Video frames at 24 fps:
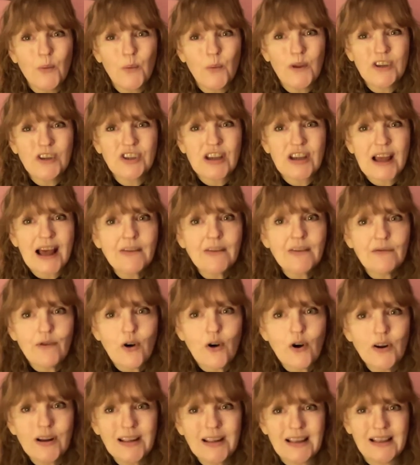which
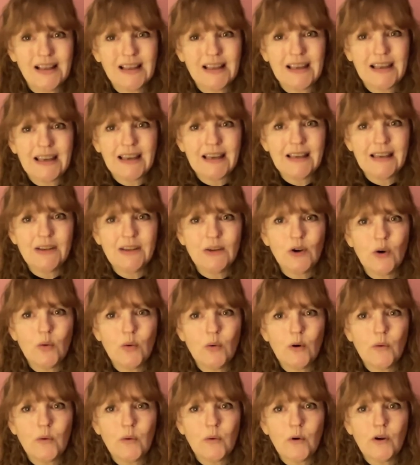ironically is not
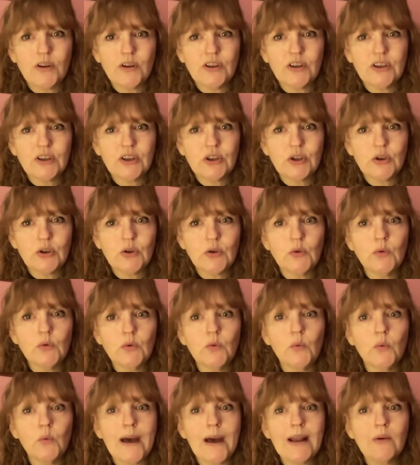what we want to
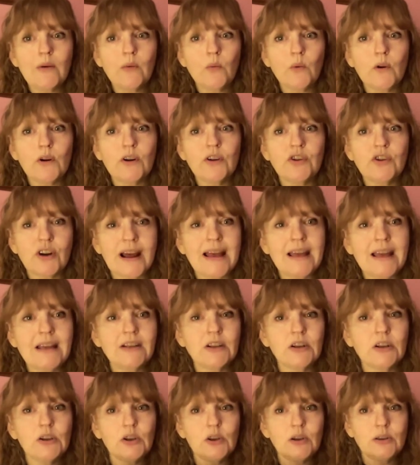do when we're trying
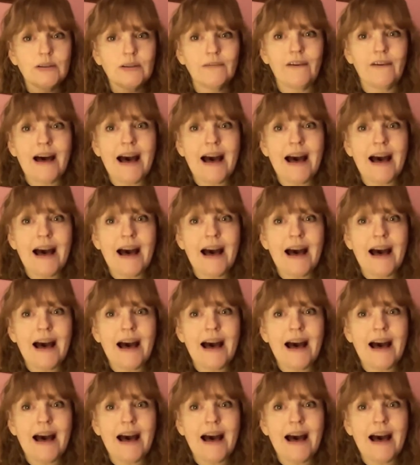to lose